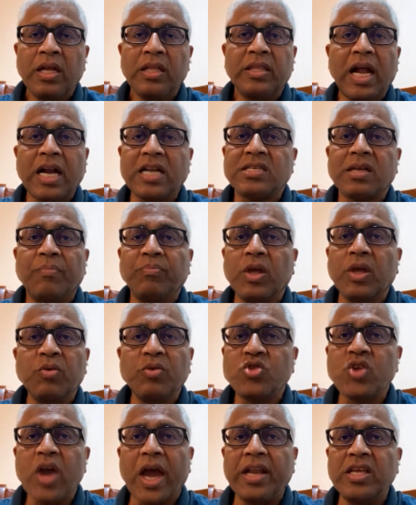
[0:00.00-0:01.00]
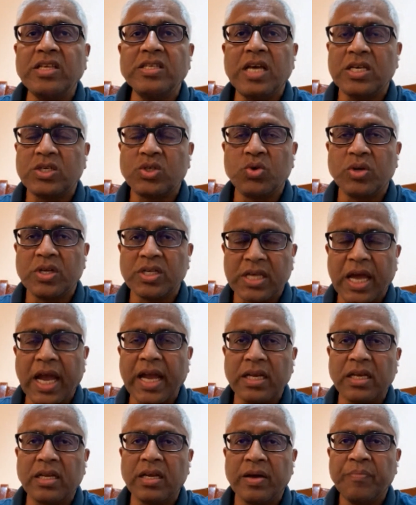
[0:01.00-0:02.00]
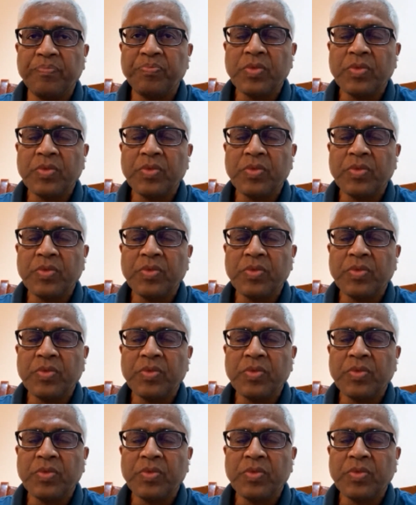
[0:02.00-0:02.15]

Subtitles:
that's something which Chinese has to decide.